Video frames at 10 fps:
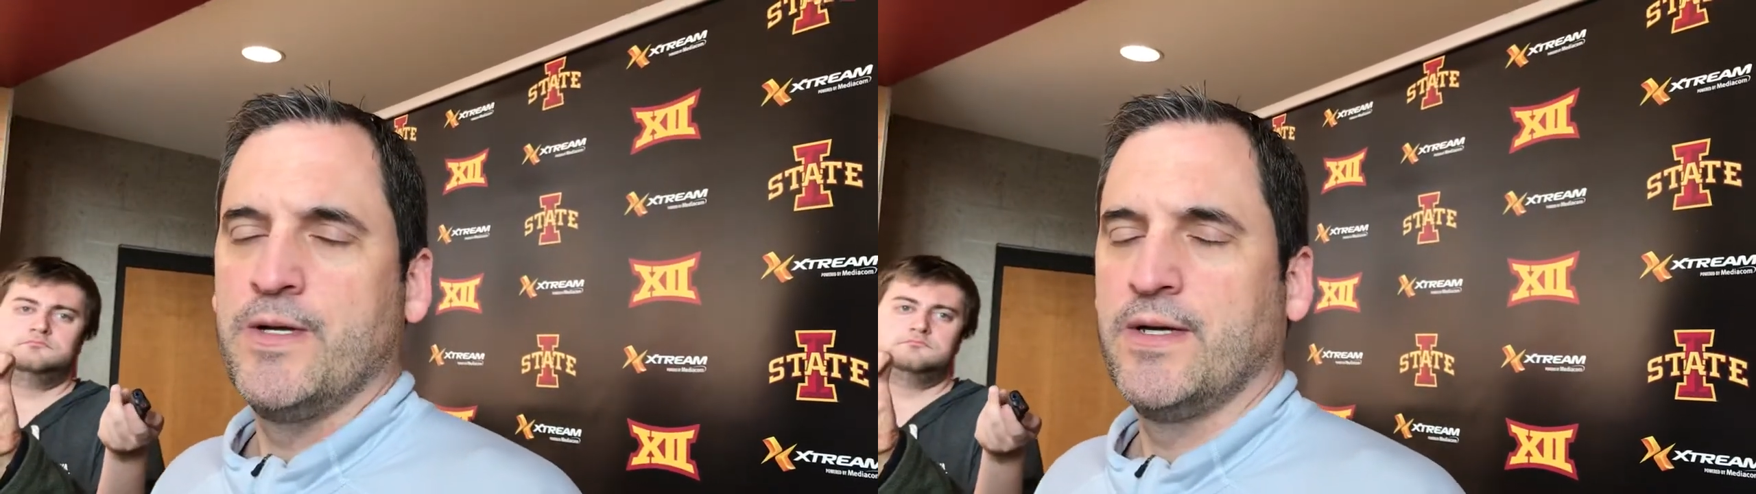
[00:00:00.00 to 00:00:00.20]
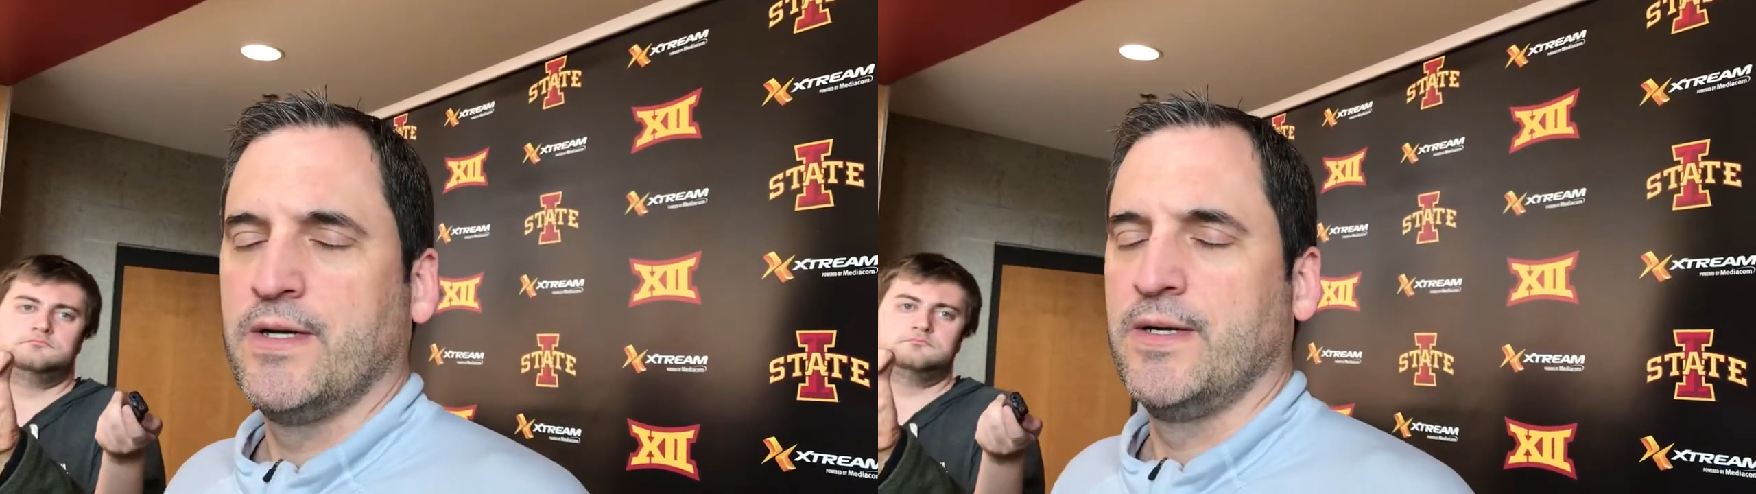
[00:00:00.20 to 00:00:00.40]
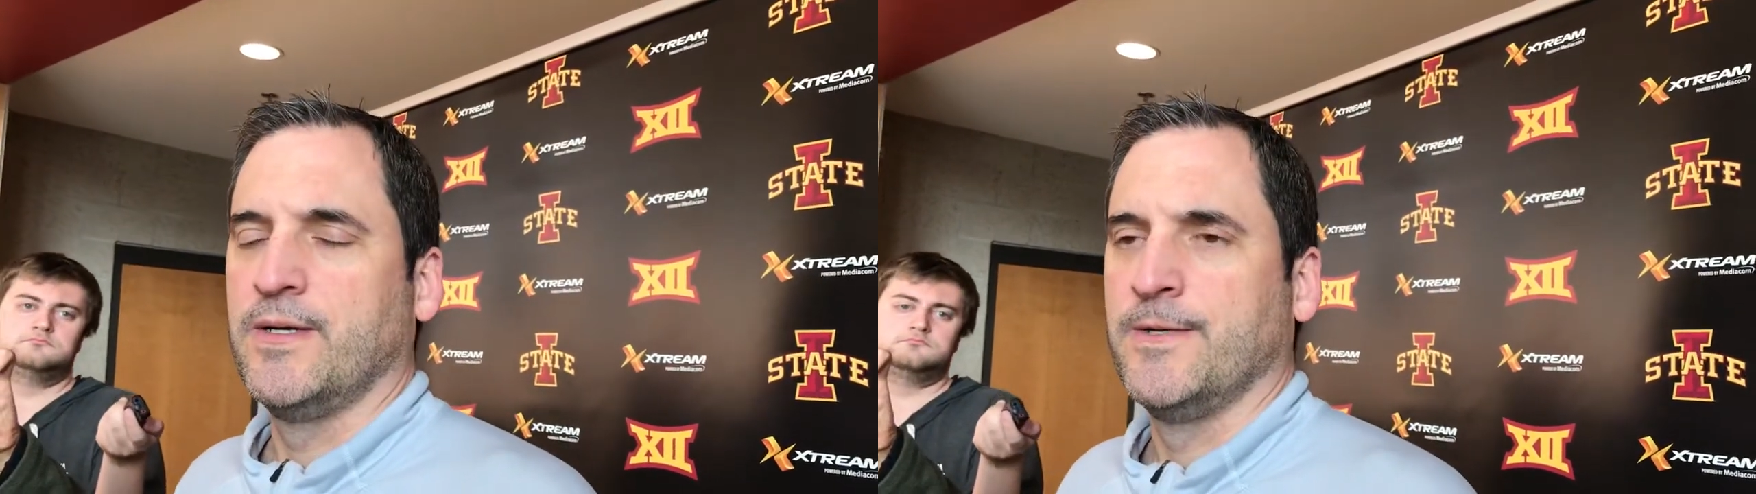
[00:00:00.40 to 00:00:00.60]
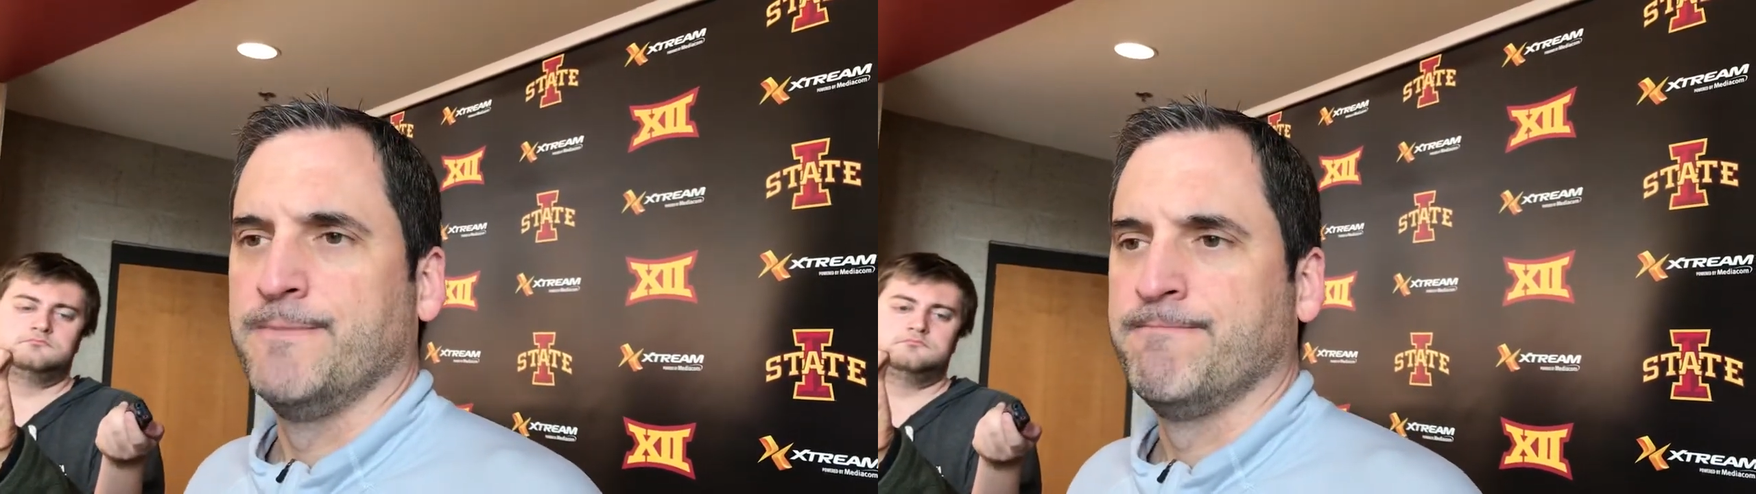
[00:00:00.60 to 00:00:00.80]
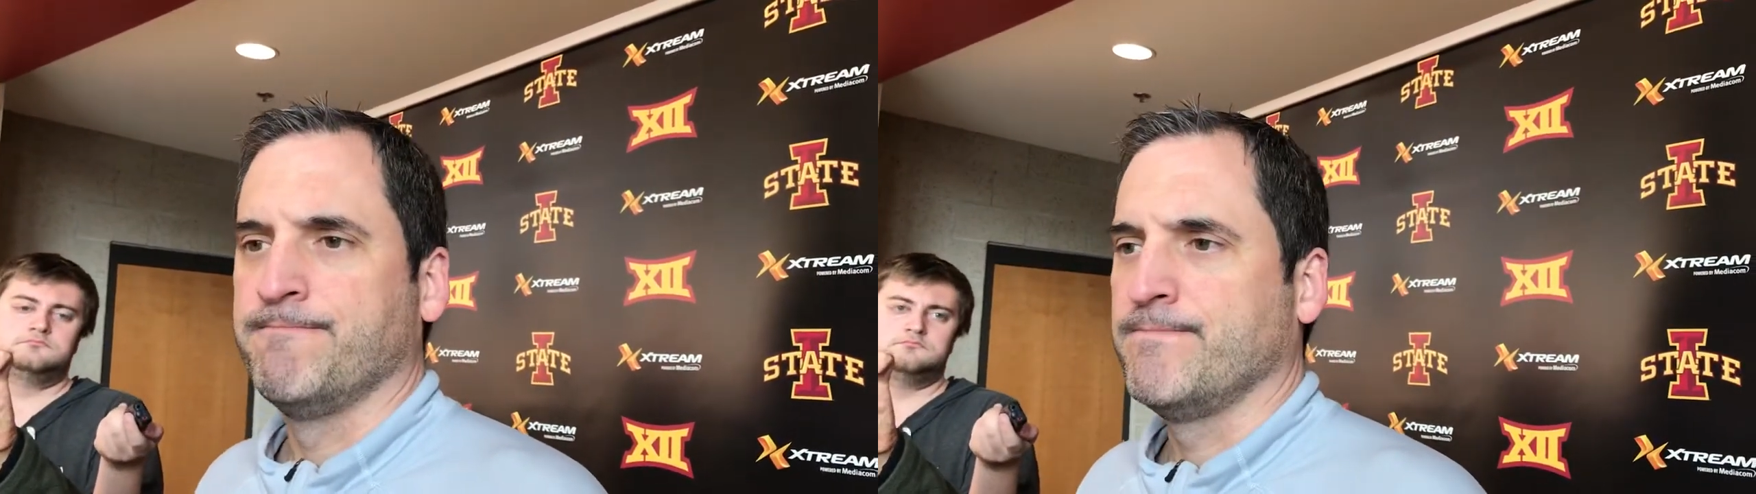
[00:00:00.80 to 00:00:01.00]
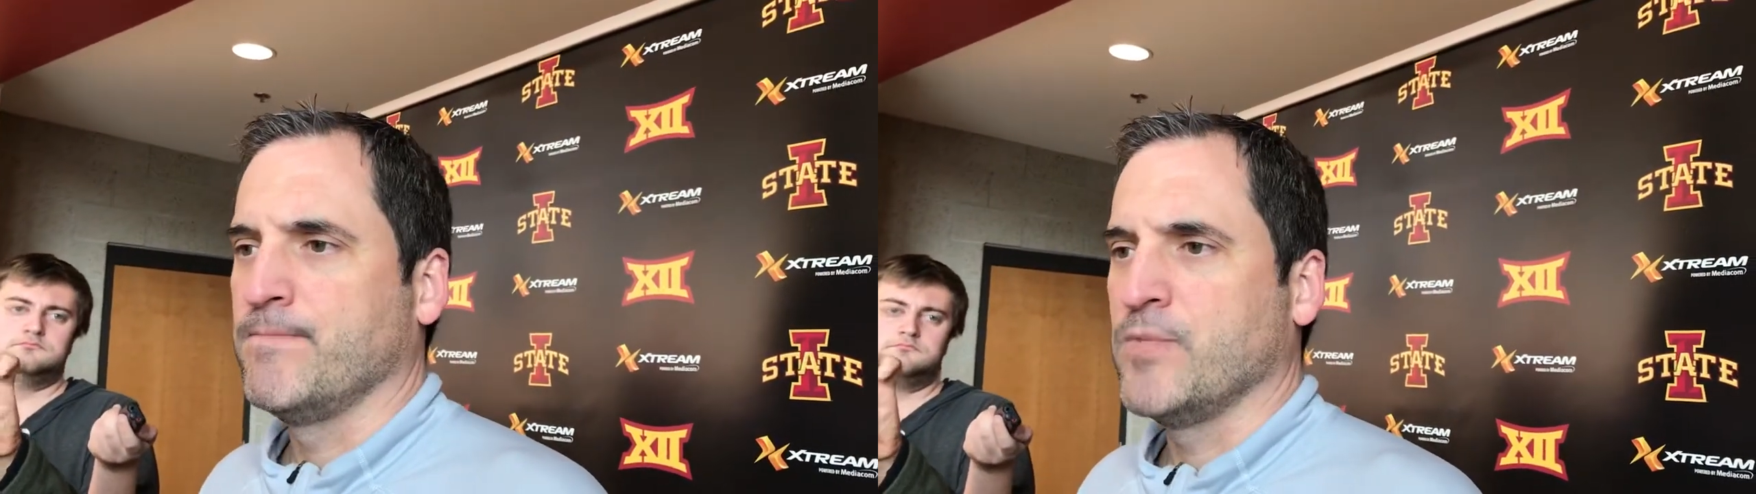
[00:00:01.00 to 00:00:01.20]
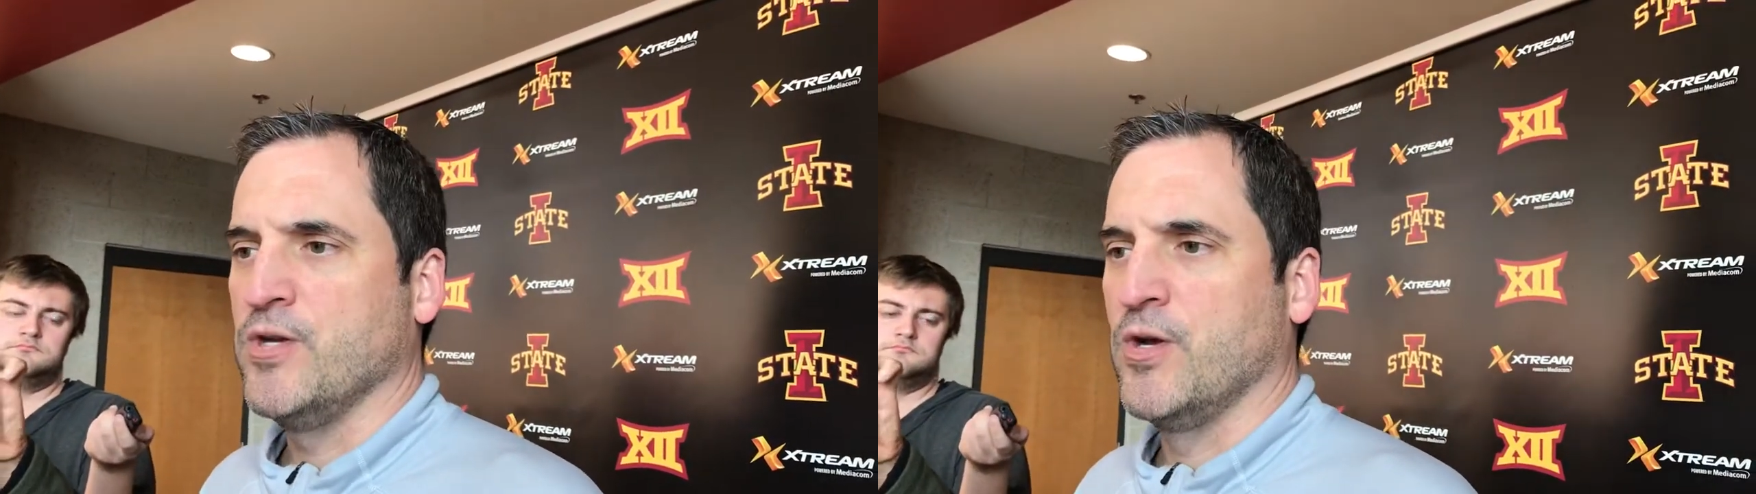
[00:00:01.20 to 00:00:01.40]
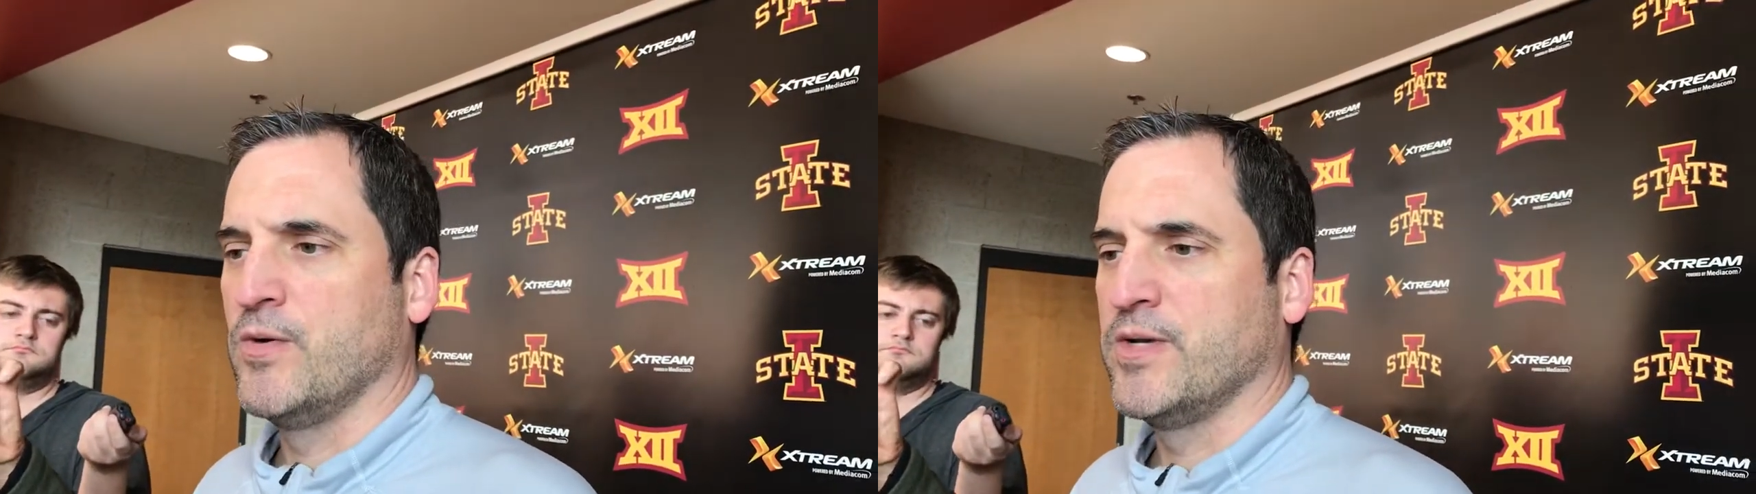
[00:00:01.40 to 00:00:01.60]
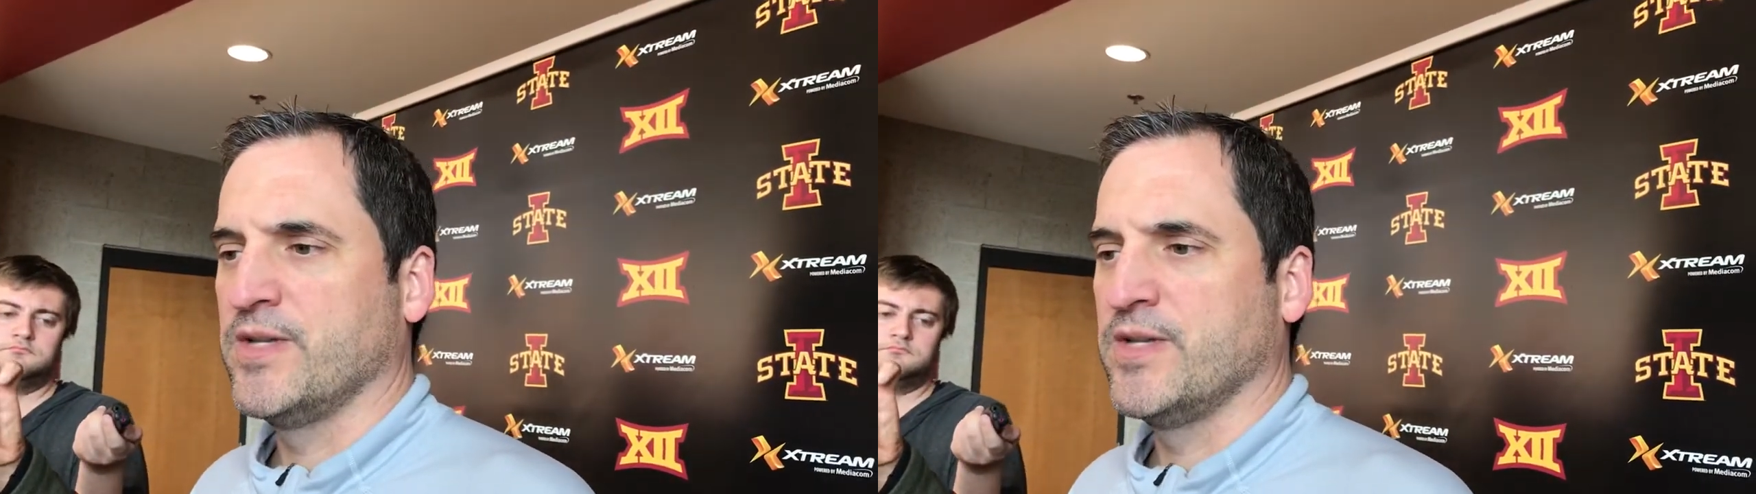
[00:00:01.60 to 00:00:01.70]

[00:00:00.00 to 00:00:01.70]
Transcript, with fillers: Um, you know,